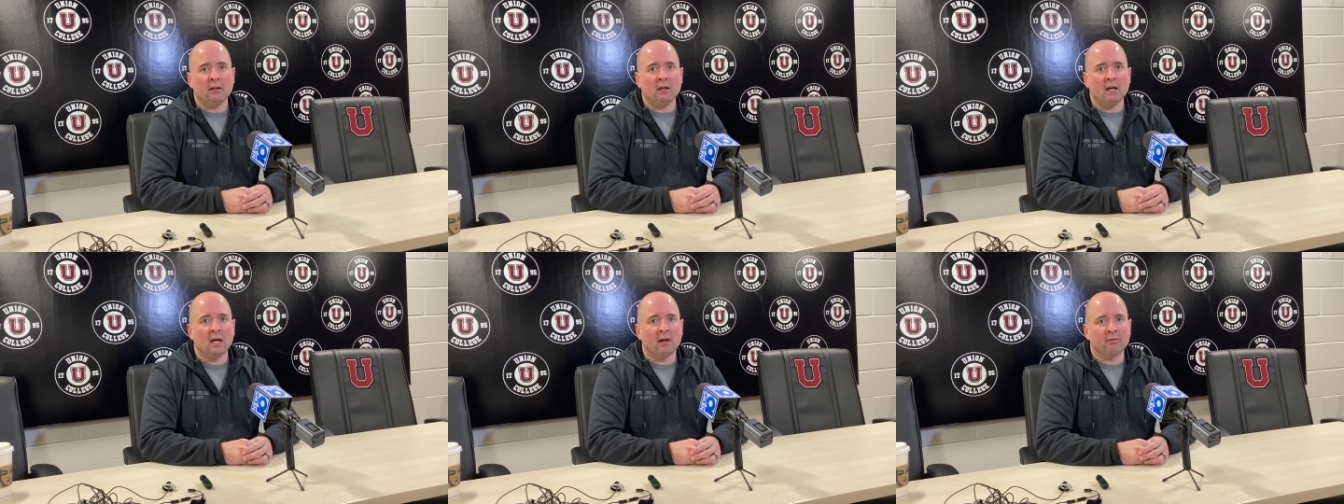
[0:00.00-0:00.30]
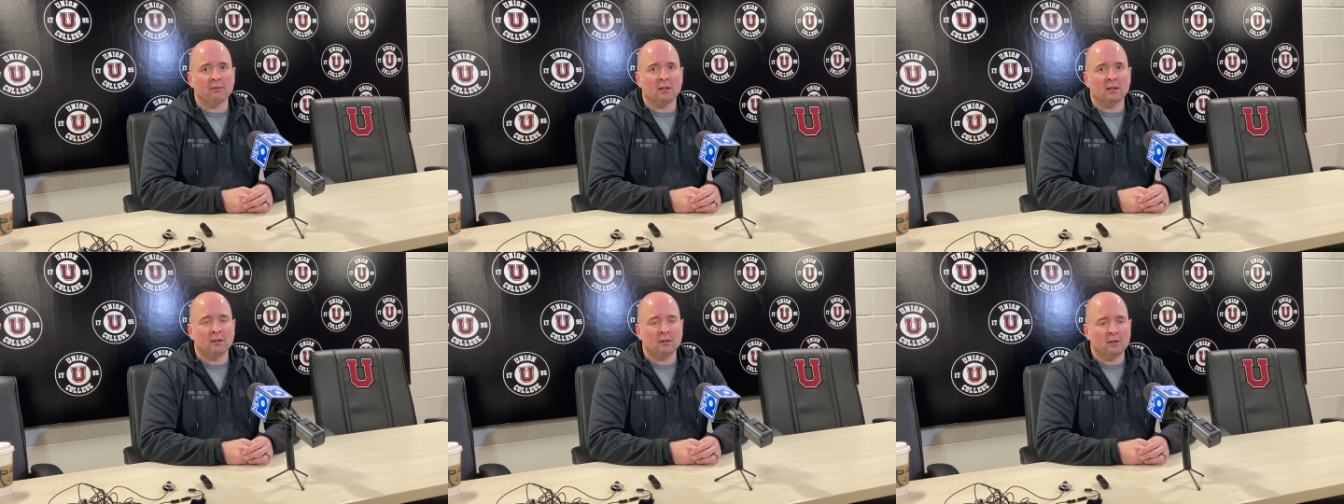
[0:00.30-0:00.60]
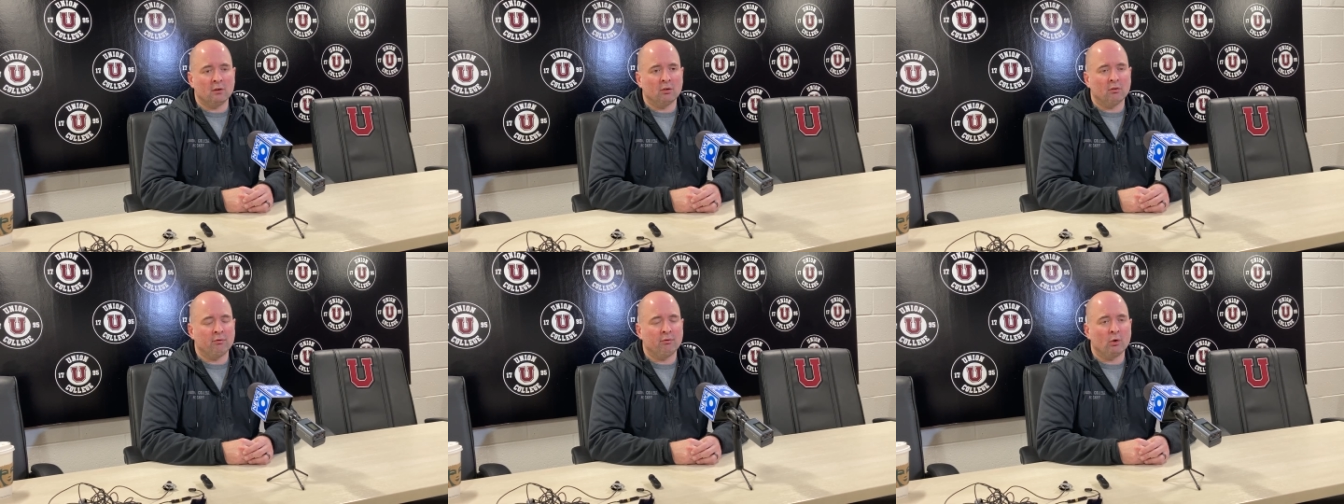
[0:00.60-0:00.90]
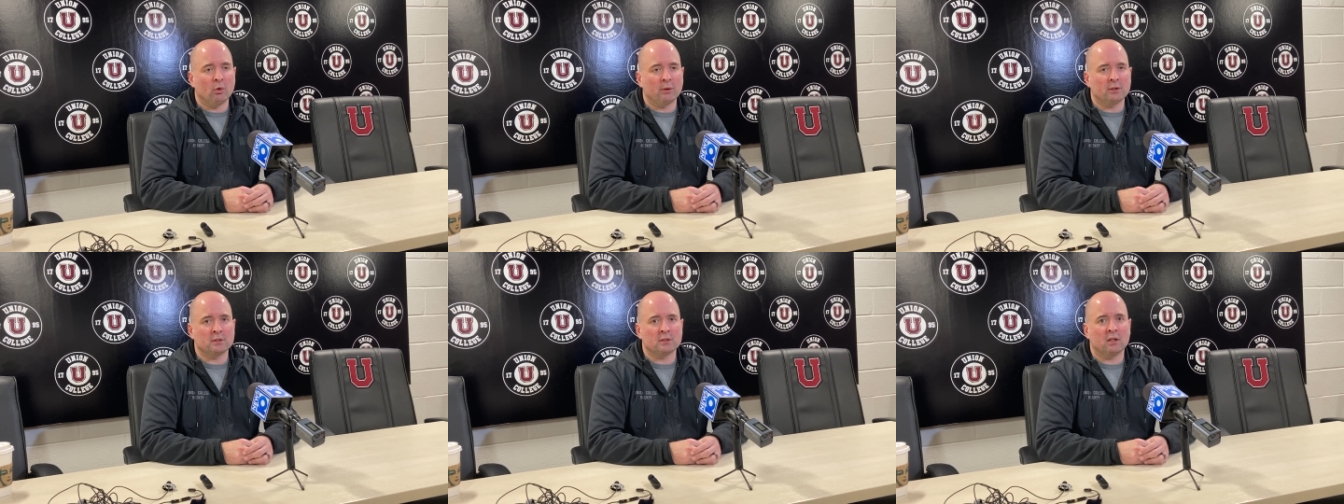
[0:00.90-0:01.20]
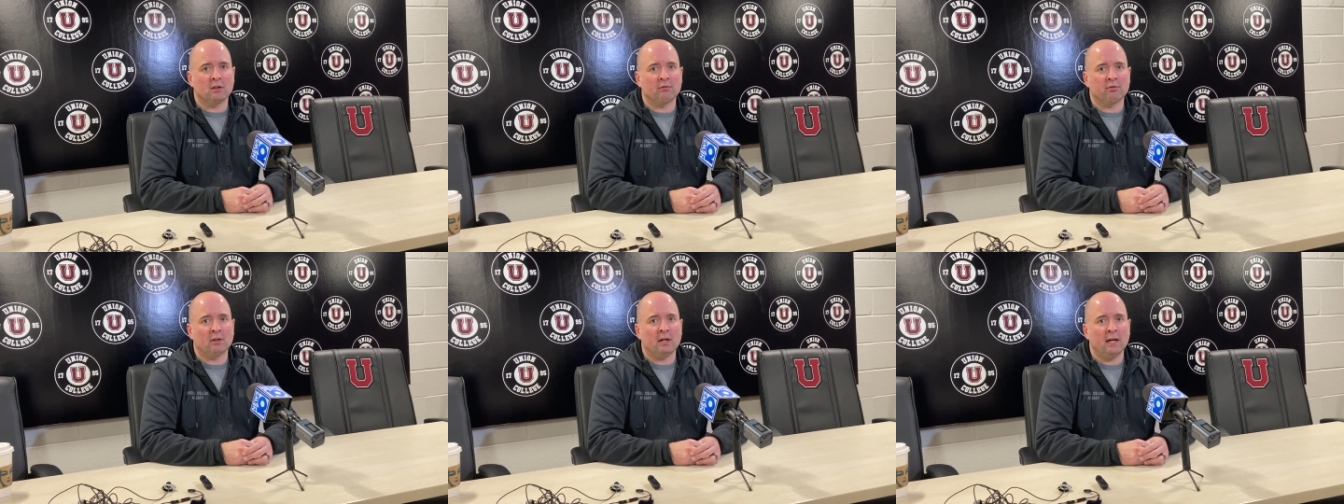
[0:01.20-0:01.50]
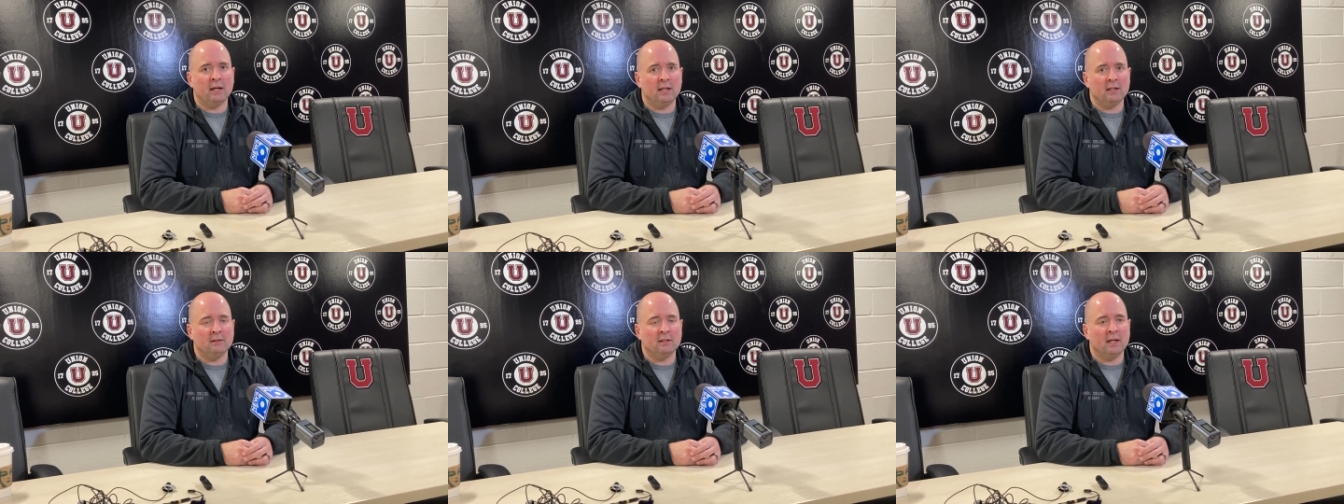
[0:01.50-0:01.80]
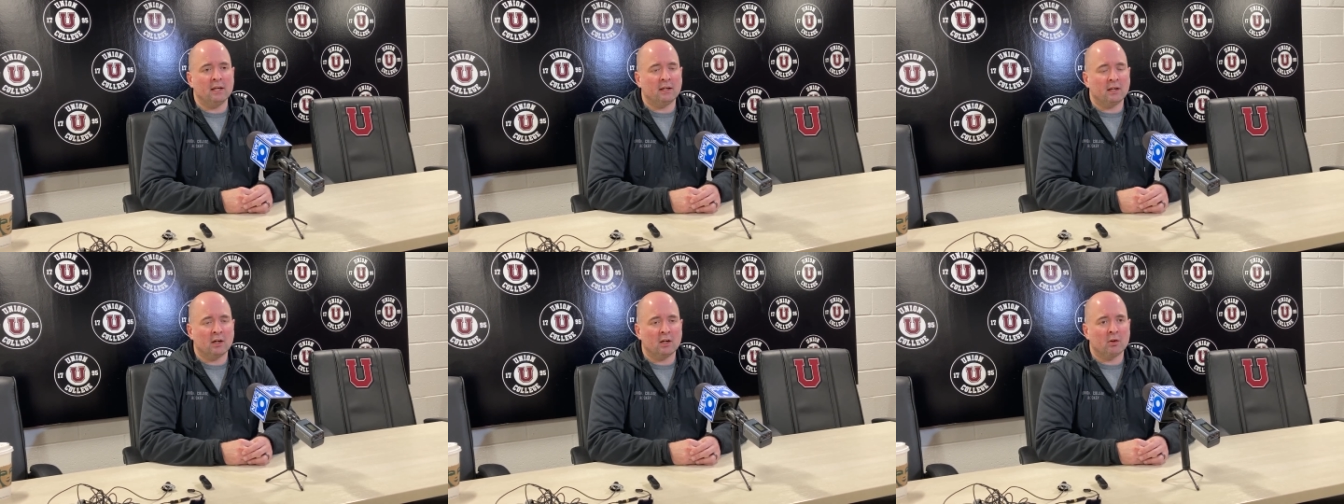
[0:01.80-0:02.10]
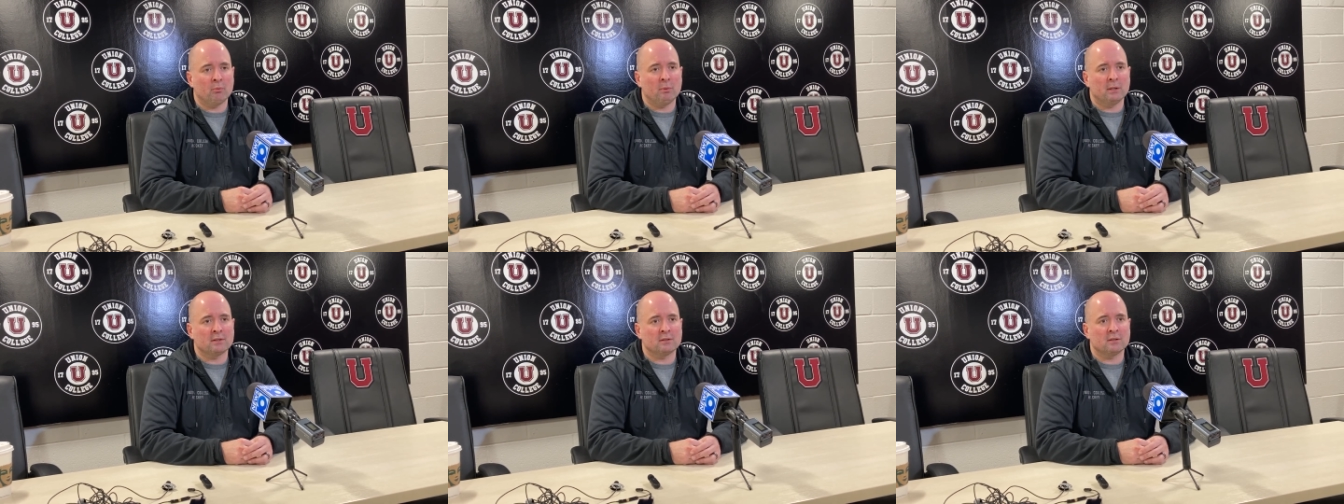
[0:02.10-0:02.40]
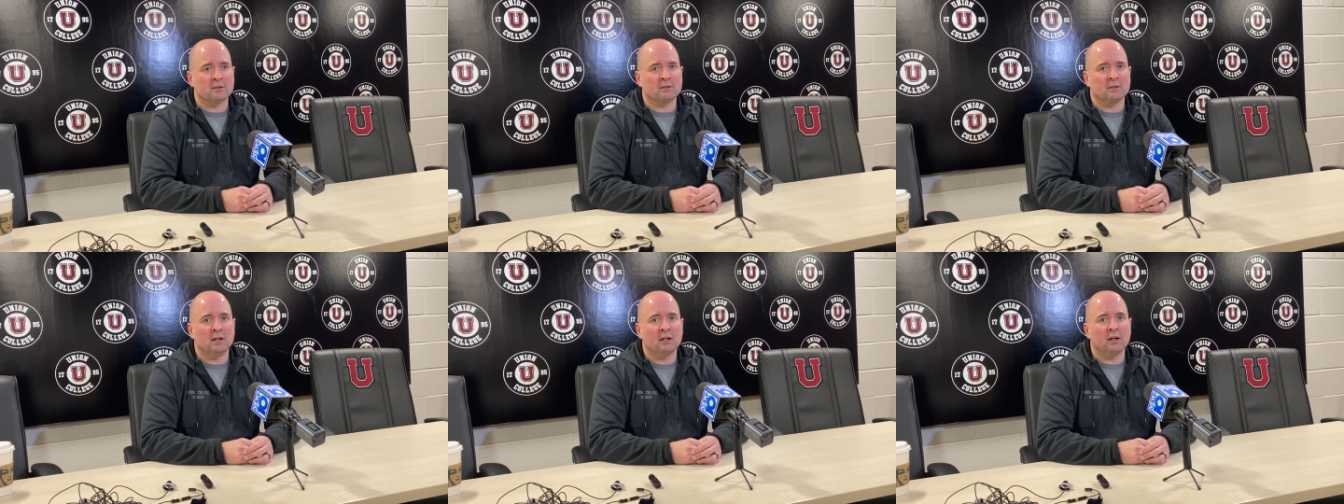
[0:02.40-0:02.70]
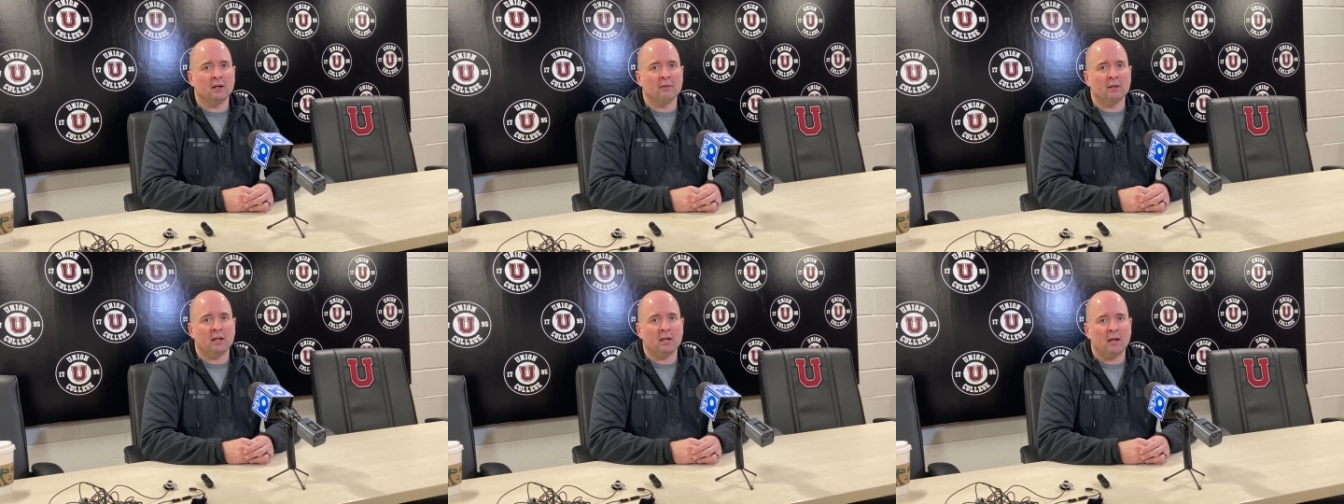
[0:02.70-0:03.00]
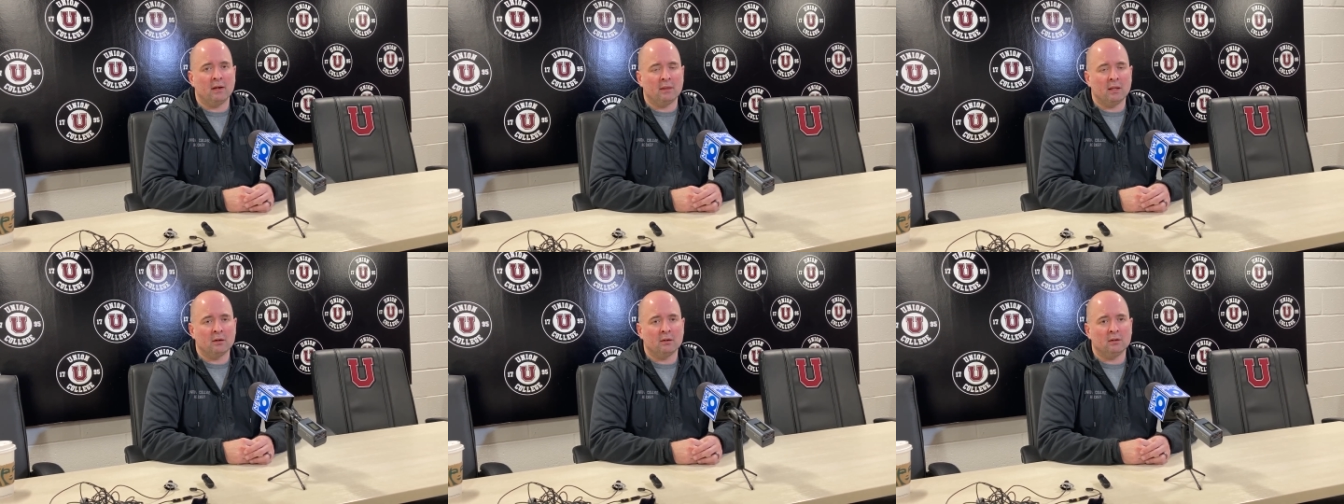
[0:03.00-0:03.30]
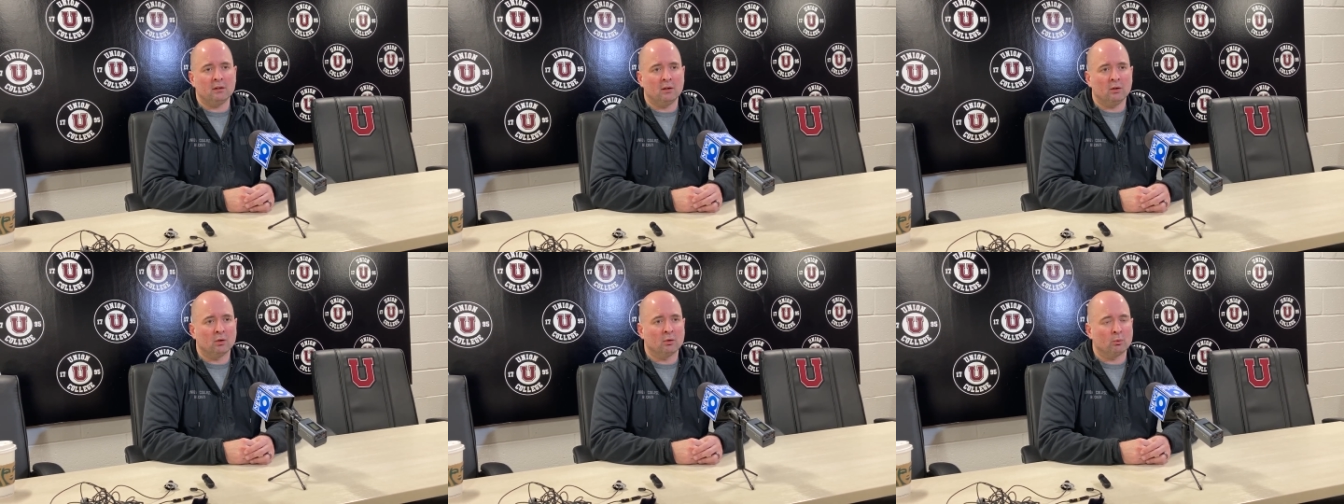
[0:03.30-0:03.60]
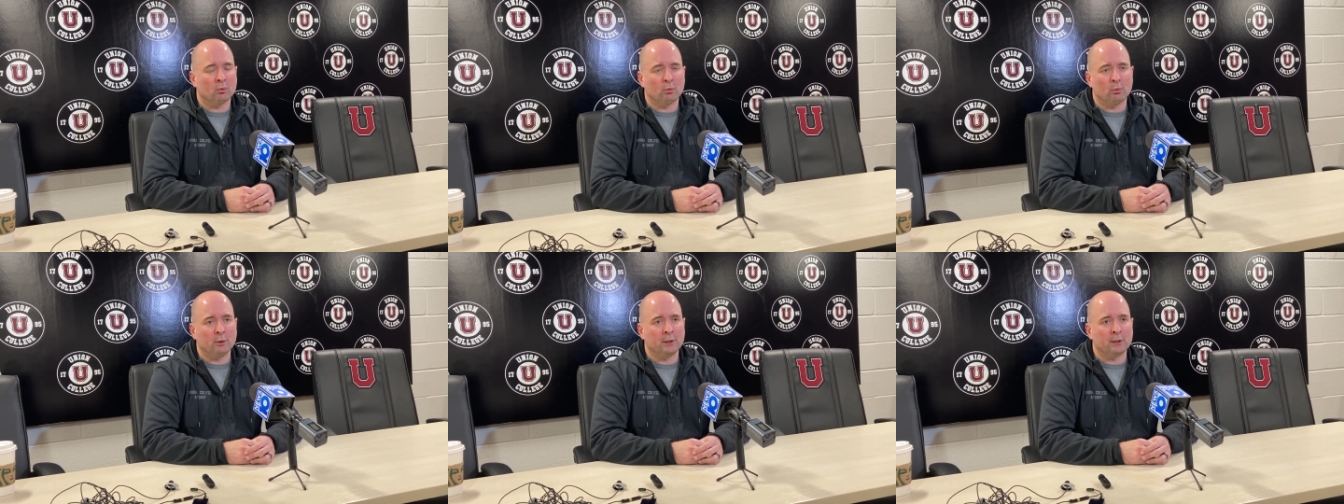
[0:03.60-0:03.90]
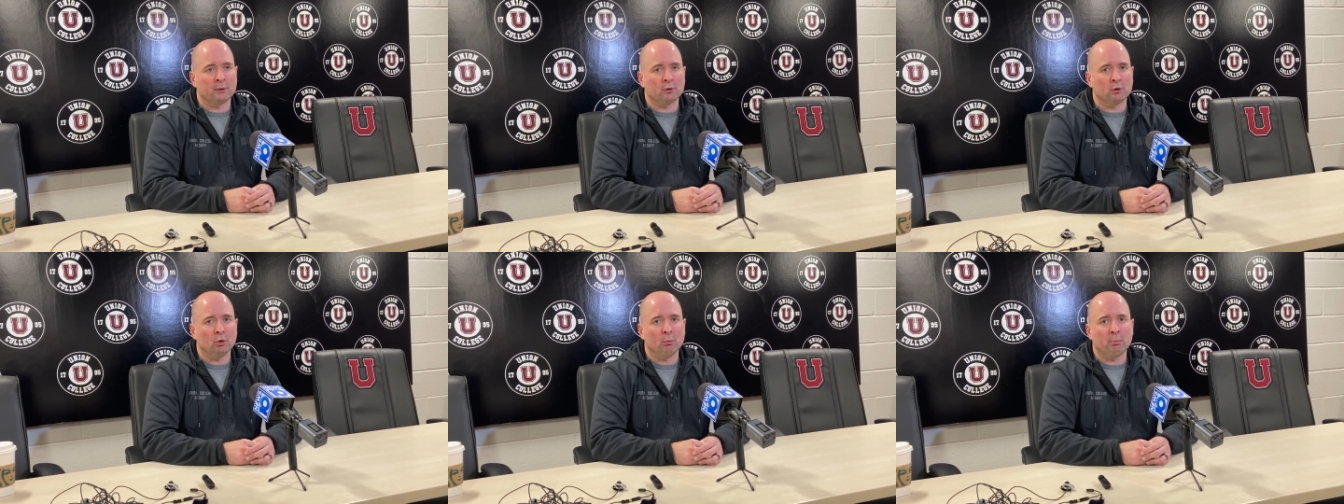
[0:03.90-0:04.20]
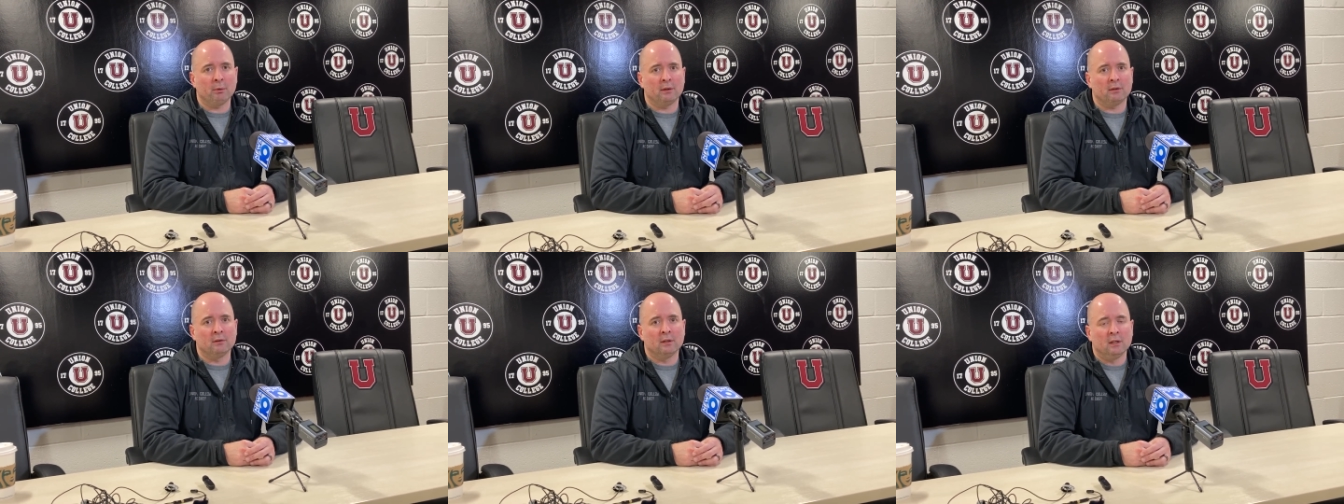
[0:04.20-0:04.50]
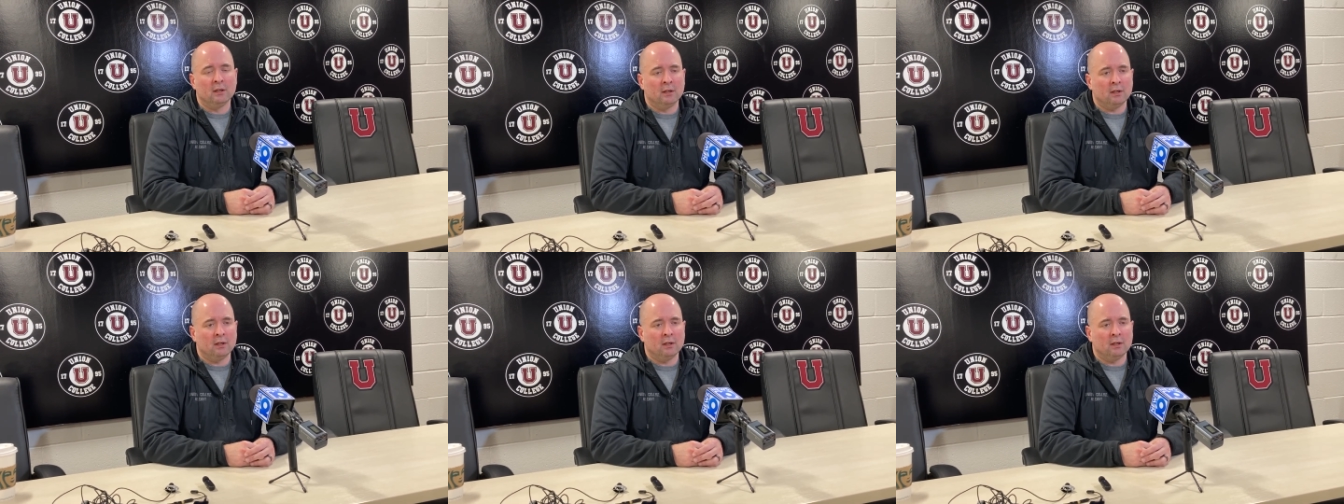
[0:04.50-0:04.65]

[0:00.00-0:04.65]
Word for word: You have to, you know, focus on Friday, take care of business there, and then and then you know regroup and